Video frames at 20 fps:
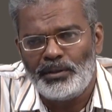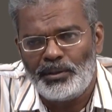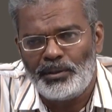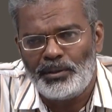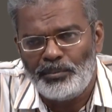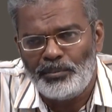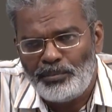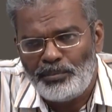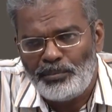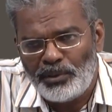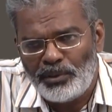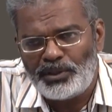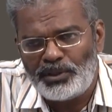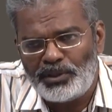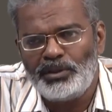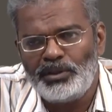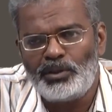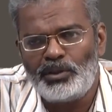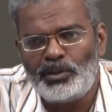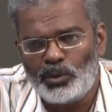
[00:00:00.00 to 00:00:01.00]

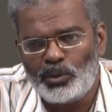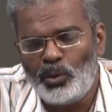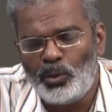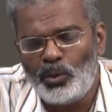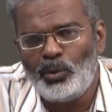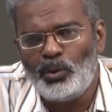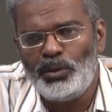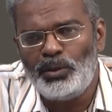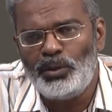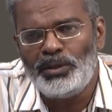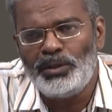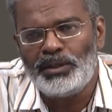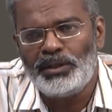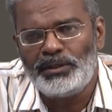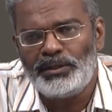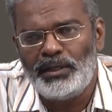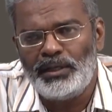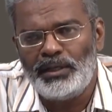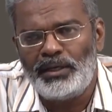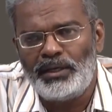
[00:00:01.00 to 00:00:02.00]
important role
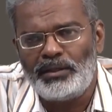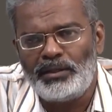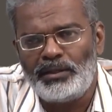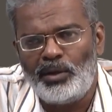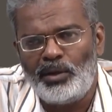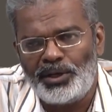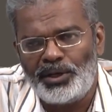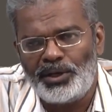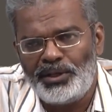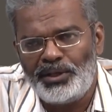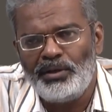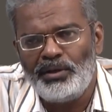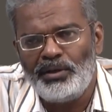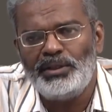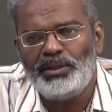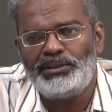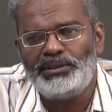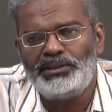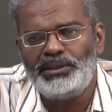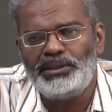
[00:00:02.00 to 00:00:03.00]
that
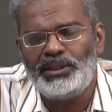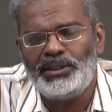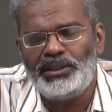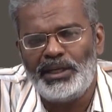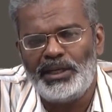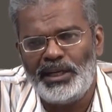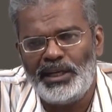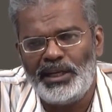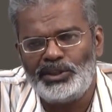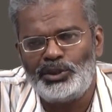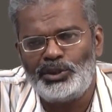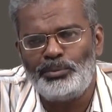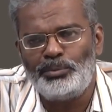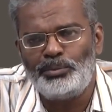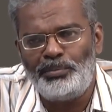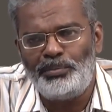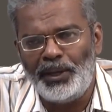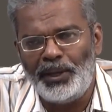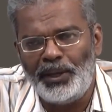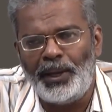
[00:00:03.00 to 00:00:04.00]
archaeology has to
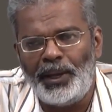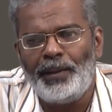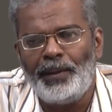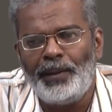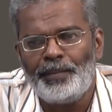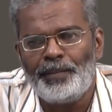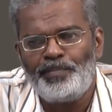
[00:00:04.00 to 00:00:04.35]
play